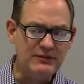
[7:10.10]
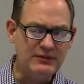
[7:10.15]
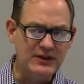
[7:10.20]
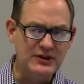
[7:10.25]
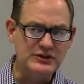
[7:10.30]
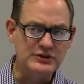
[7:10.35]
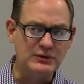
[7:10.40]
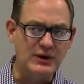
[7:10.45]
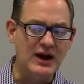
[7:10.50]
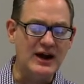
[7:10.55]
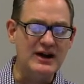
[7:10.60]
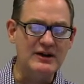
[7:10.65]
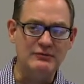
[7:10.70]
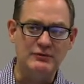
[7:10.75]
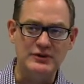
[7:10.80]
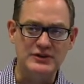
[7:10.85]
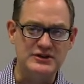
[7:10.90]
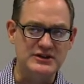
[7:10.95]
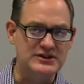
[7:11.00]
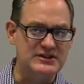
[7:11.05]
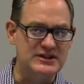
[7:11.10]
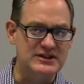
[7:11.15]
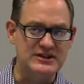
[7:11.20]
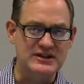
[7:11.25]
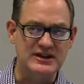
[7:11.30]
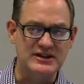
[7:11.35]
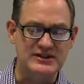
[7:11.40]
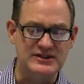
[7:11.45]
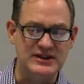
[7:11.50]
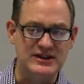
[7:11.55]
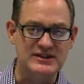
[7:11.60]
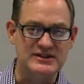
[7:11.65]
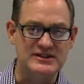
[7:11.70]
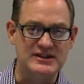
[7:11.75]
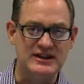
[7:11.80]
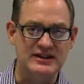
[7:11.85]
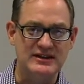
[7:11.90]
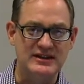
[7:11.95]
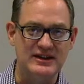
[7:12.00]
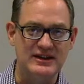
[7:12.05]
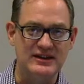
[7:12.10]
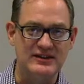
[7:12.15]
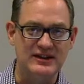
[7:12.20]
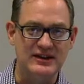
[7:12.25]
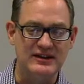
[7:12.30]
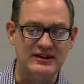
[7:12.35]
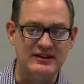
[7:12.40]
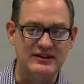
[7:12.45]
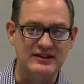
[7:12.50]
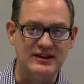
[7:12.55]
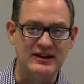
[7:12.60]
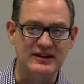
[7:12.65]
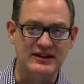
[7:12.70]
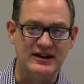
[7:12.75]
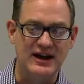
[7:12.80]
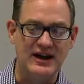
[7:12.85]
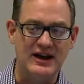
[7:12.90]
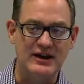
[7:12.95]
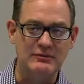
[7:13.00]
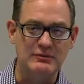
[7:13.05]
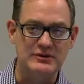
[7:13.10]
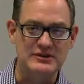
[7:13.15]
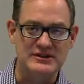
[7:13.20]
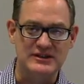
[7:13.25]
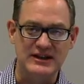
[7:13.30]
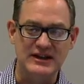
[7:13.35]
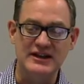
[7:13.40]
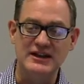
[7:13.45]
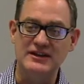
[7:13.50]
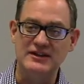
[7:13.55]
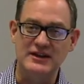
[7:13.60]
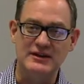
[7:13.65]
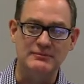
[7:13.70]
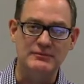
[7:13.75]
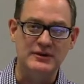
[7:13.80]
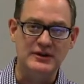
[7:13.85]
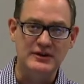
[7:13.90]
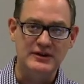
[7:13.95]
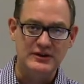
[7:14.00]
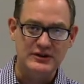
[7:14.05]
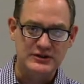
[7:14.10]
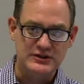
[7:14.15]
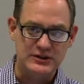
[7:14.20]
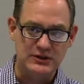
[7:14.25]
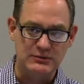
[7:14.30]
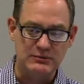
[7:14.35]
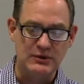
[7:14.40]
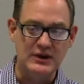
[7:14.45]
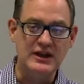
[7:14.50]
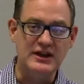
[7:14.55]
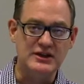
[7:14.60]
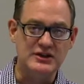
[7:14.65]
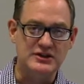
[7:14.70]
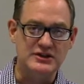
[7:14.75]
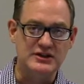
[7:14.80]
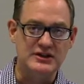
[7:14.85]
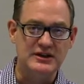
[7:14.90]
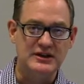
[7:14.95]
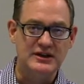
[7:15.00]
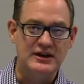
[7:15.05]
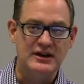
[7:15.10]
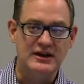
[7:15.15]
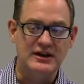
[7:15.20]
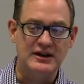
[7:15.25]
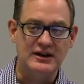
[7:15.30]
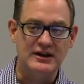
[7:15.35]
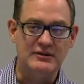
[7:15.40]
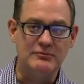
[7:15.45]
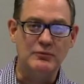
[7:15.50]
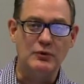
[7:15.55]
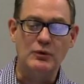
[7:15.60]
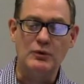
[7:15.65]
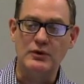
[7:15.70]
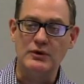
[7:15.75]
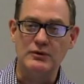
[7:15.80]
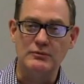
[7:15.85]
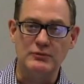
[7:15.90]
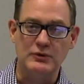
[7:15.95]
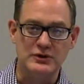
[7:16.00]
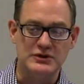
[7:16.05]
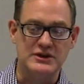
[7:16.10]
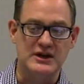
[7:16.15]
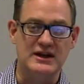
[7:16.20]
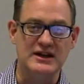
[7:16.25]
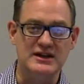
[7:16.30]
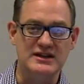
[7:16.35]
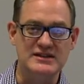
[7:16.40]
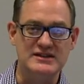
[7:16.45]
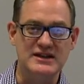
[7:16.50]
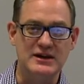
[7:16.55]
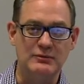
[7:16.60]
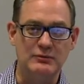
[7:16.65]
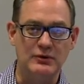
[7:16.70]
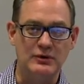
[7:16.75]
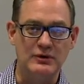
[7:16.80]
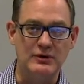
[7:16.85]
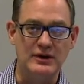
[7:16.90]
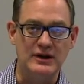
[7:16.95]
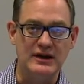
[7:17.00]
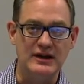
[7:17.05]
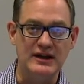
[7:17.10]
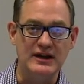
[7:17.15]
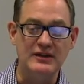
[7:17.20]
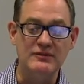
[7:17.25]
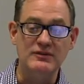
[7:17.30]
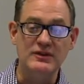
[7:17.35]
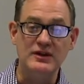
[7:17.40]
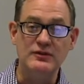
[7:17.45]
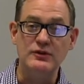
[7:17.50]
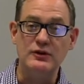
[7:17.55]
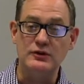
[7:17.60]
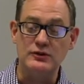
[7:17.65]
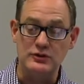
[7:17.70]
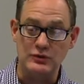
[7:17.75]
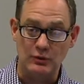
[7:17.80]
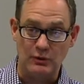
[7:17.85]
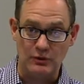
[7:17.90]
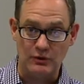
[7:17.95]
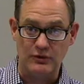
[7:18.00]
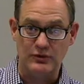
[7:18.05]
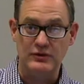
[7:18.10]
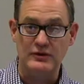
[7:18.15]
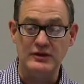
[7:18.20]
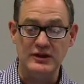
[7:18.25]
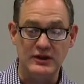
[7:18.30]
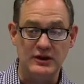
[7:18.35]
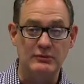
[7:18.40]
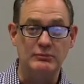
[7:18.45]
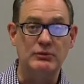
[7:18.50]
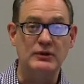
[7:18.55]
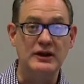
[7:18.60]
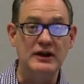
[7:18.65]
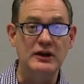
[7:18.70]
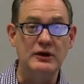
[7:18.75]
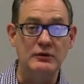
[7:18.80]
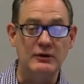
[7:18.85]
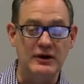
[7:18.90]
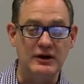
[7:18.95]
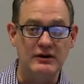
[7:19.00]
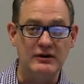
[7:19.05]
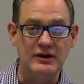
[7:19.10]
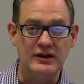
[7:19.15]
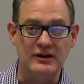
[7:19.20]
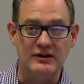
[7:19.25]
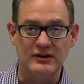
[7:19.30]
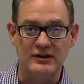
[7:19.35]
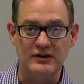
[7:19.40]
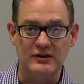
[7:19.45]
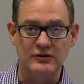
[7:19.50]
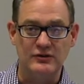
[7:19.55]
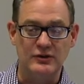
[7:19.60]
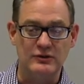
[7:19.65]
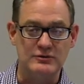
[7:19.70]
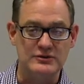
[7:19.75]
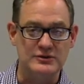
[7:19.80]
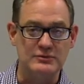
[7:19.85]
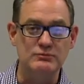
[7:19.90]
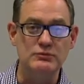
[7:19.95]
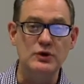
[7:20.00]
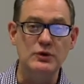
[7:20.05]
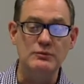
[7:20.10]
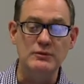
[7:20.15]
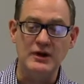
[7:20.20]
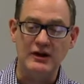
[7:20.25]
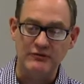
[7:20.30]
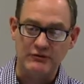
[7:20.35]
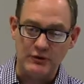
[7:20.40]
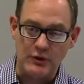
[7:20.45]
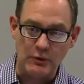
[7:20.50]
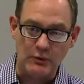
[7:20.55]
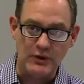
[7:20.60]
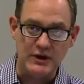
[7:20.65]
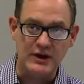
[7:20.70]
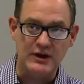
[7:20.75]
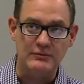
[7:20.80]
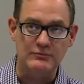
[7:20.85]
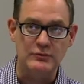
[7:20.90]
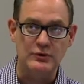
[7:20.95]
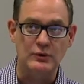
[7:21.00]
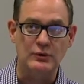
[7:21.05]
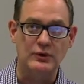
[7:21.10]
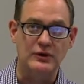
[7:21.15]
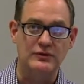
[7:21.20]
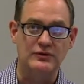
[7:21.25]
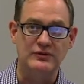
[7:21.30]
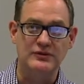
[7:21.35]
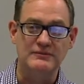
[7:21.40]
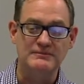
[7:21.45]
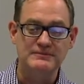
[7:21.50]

drive was just a sense that God was leading them to reach more Chinese that were in the north, you know, Plano area, because there was a movement of going up north.